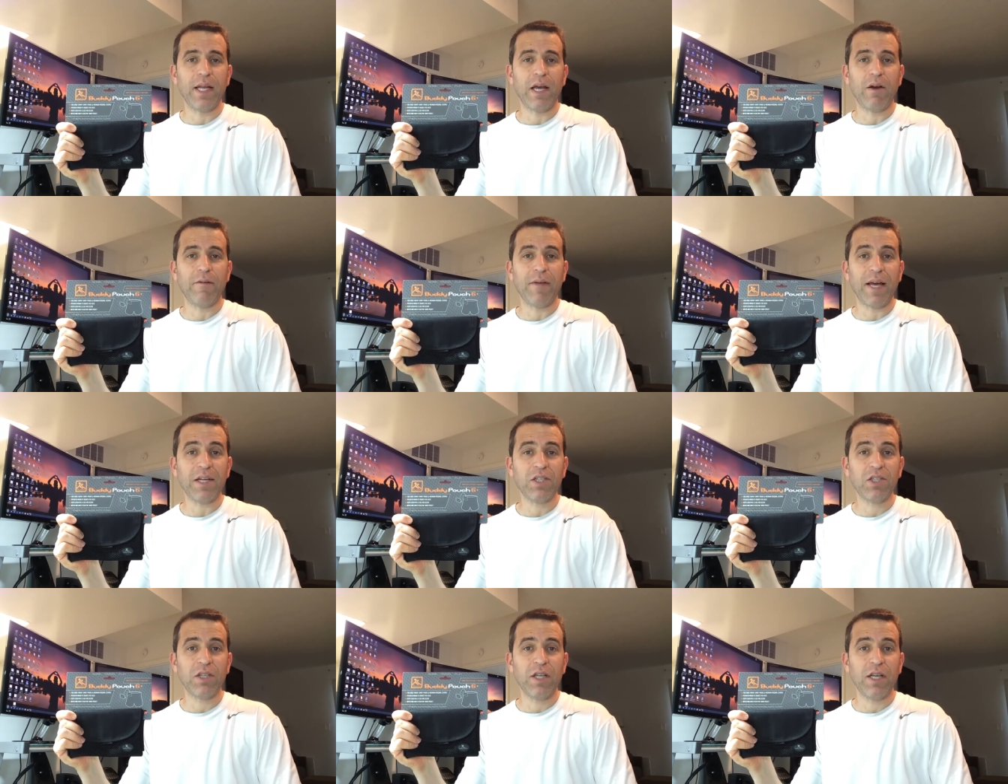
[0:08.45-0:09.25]
Now I've
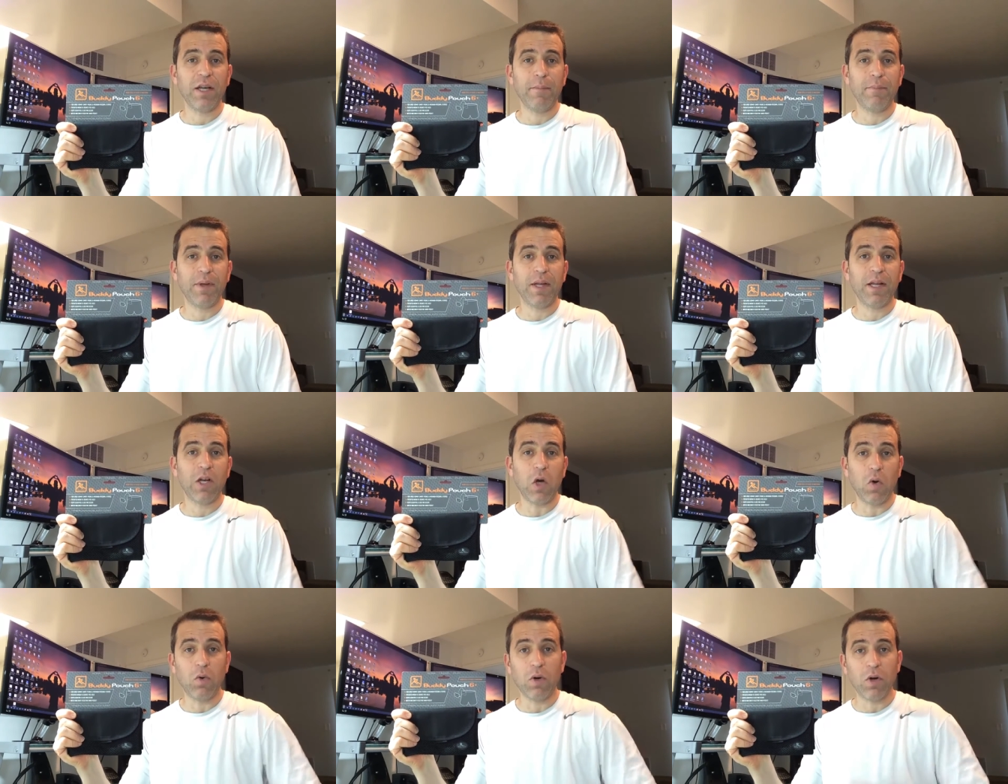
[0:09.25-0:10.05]
actually been
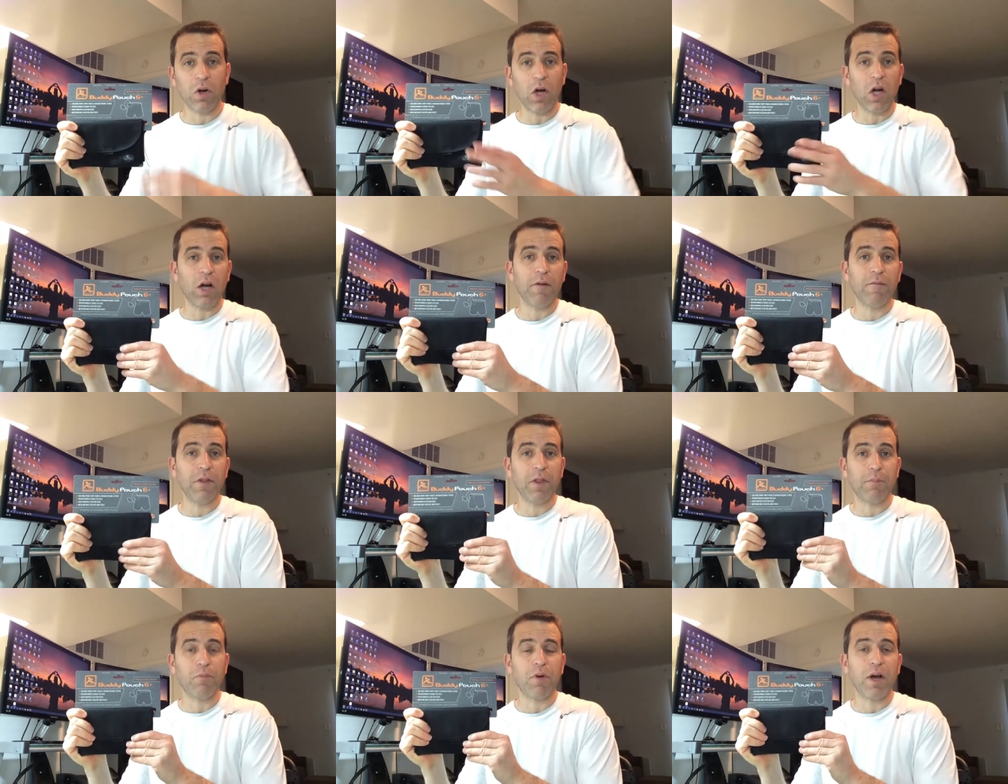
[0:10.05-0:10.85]
an owner
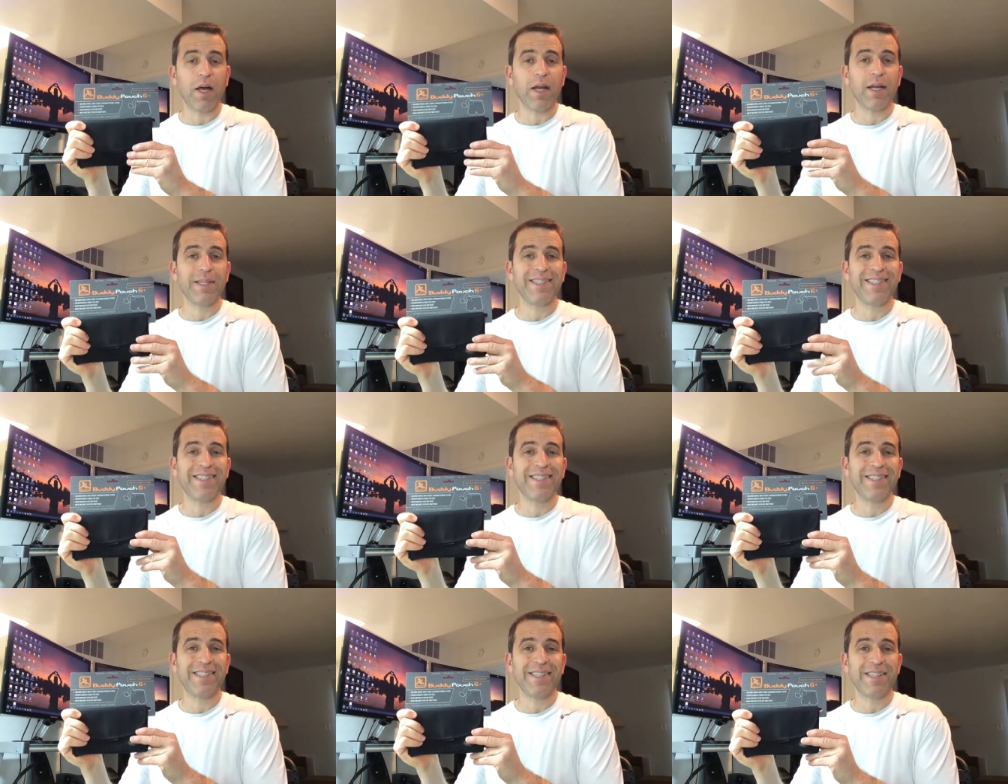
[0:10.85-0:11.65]
of the product
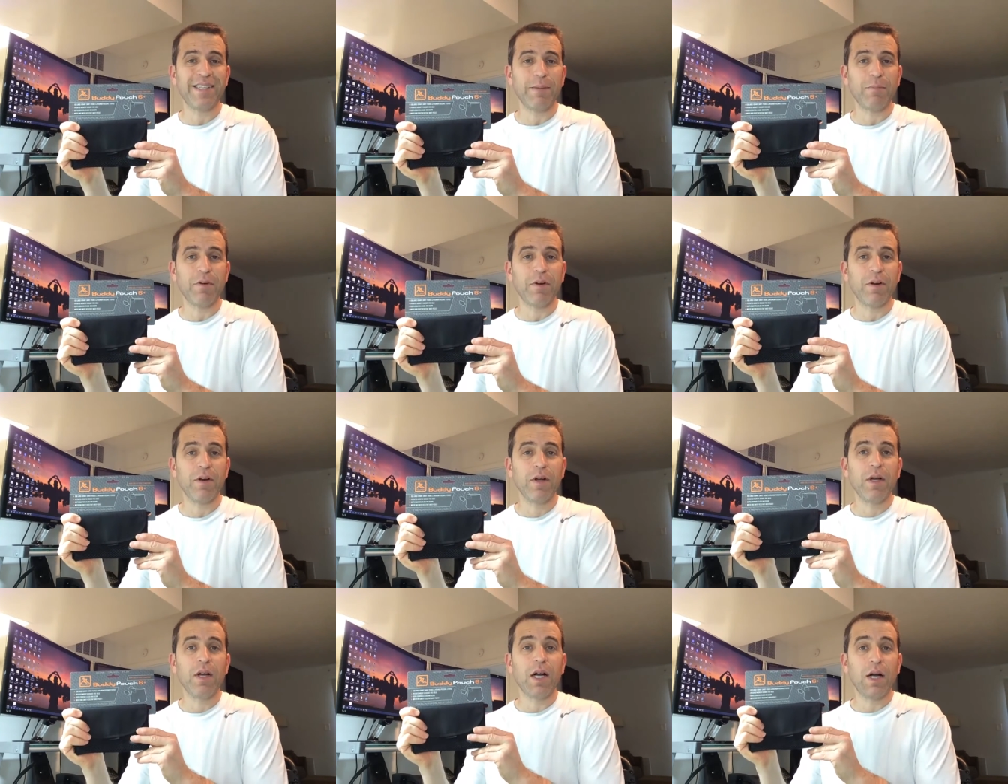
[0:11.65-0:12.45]
since December
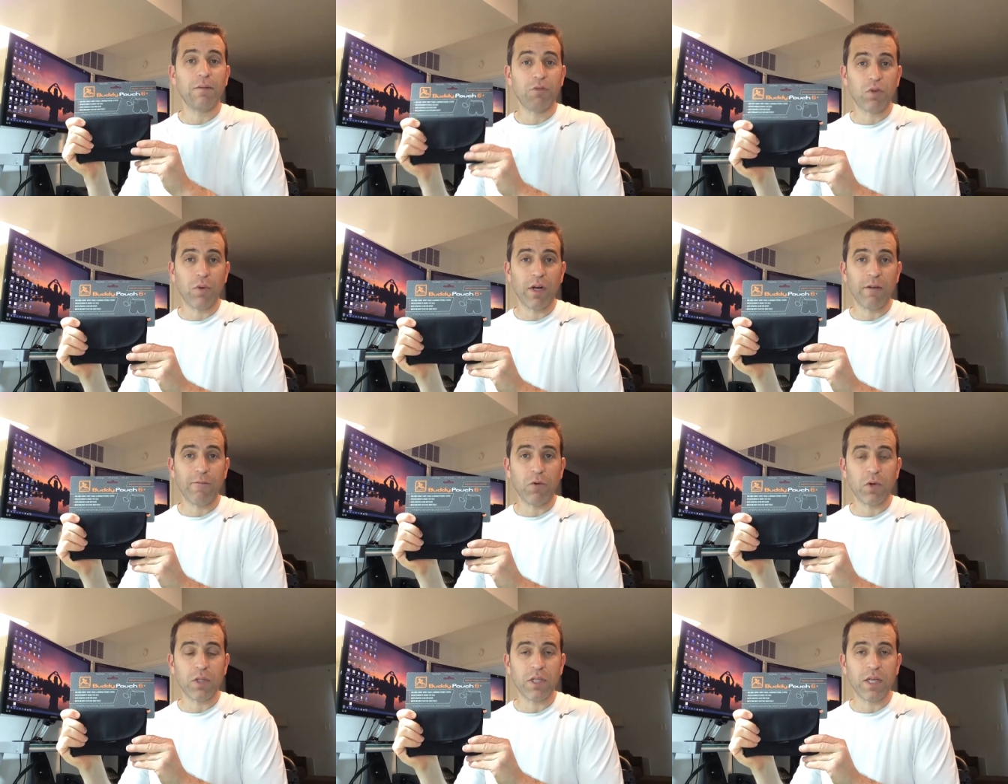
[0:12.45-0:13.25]
of
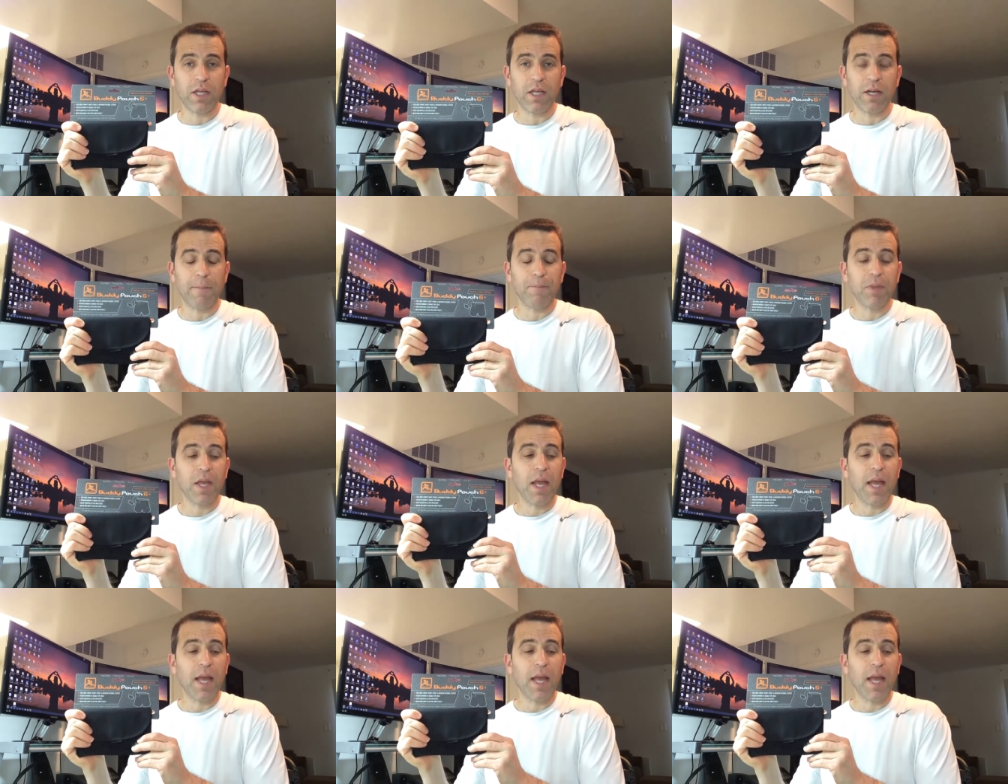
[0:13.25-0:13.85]
2014.